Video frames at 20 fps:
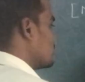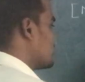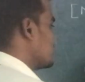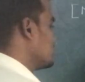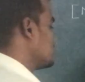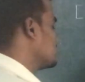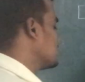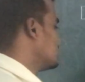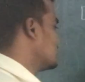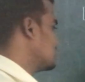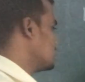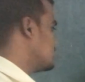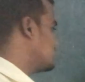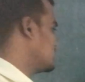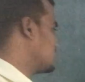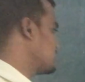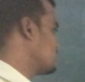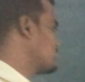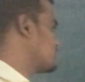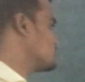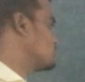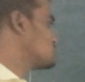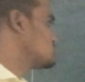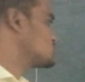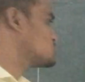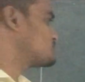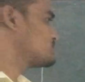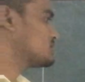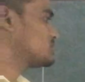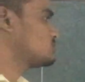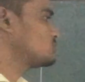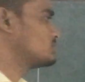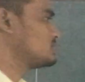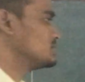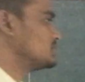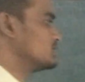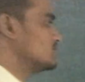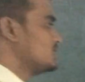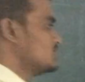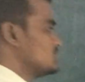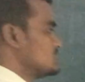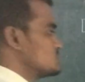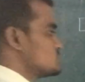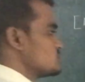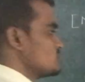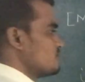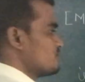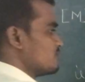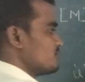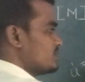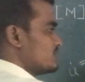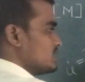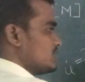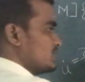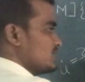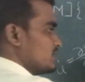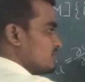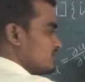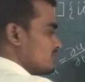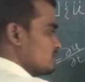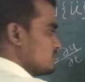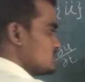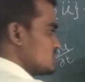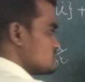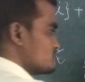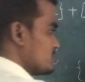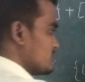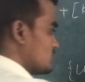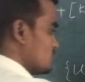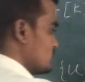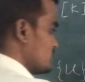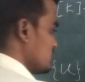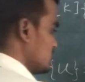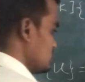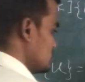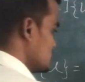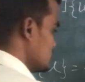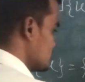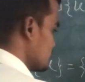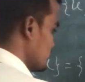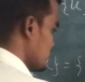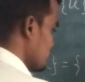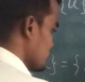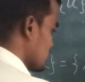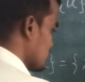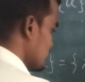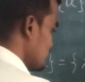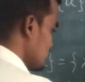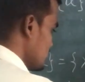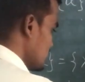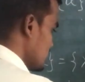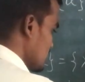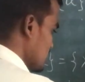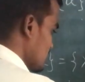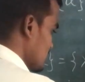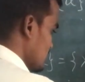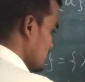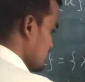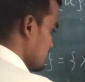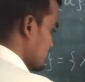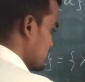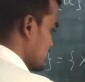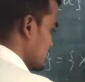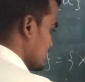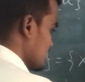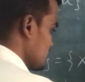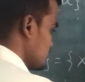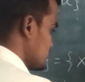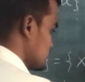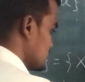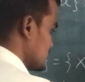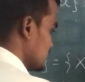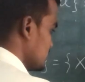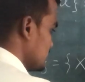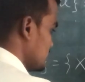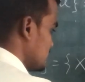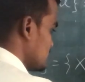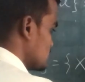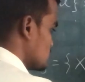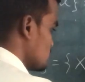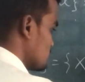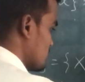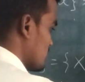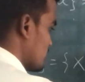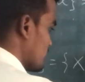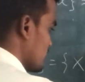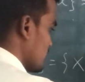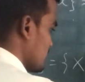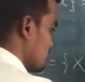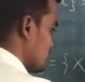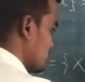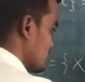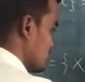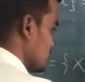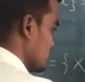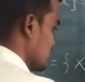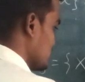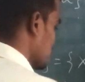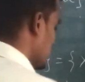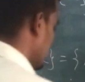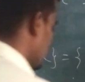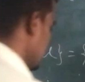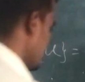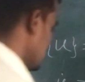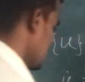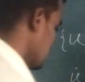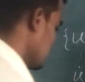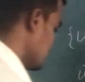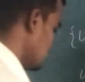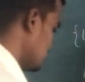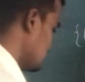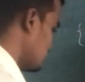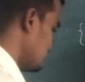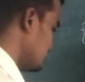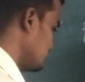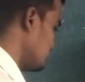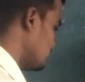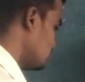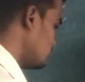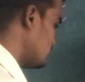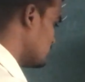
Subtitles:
to take derivative with respect to t. So if we take derivative with respect to t, this will become lambda times e raised to power lambda. Then u